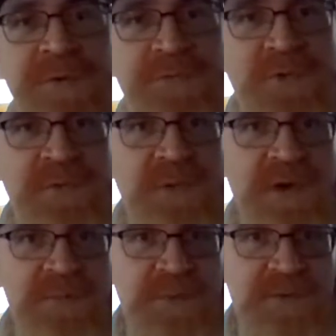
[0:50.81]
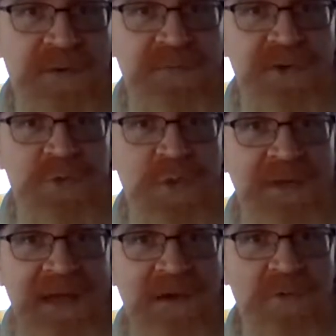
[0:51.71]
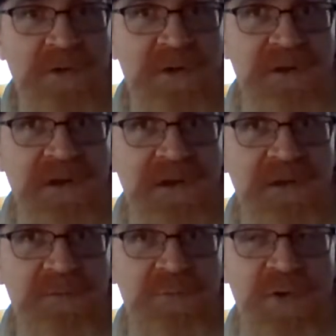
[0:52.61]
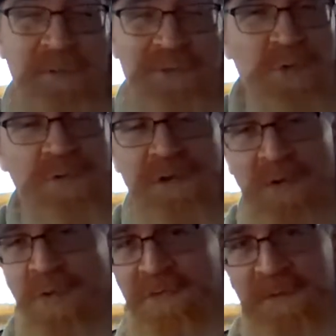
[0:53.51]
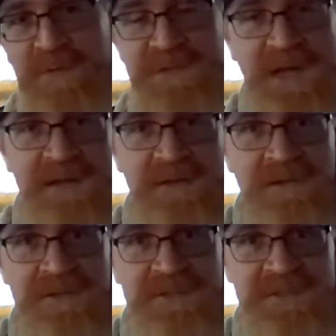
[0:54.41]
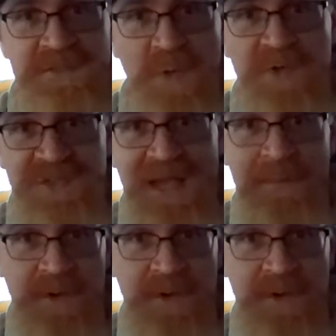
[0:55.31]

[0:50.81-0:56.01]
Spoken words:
before I put that first one out, pretty much all of it was done while sat in my